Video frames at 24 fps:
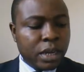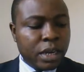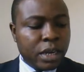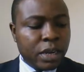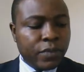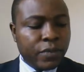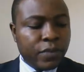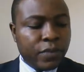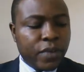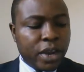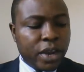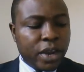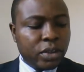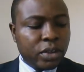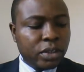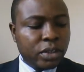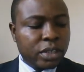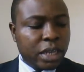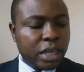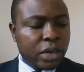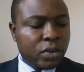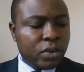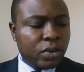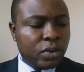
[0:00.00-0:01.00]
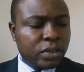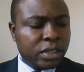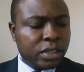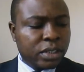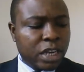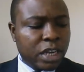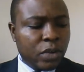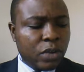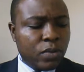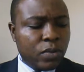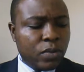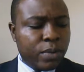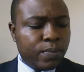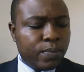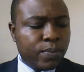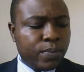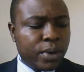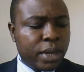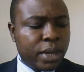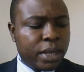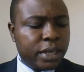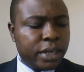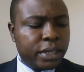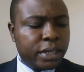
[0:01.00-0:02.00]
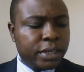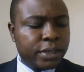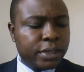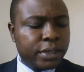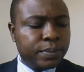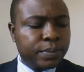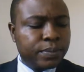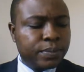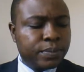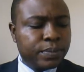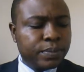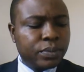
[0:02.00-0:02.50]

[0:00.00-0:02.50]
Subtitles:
The factors I consider when planning,